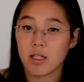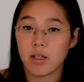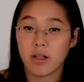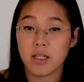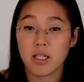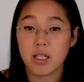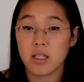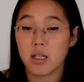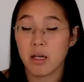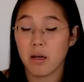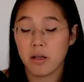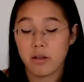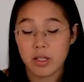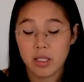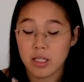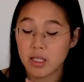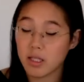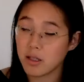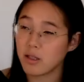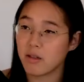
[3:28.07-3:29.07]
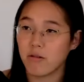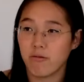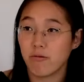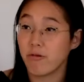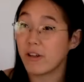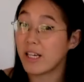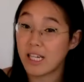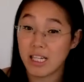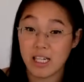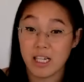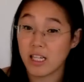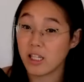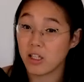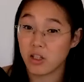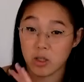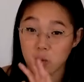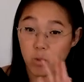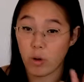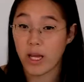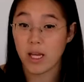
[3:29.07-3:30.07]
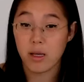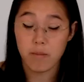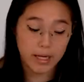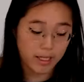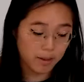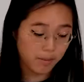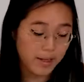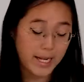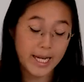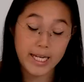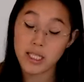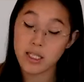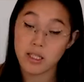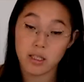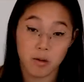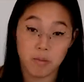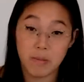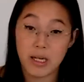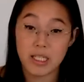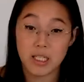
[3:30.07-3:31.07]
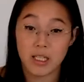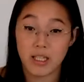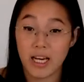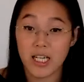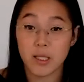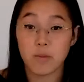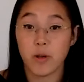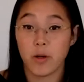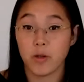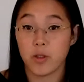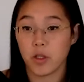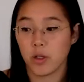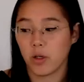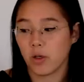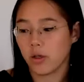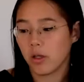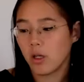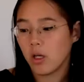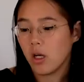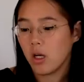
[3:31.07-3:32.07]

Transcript: this is really just way better placed compared to the X-Pro2.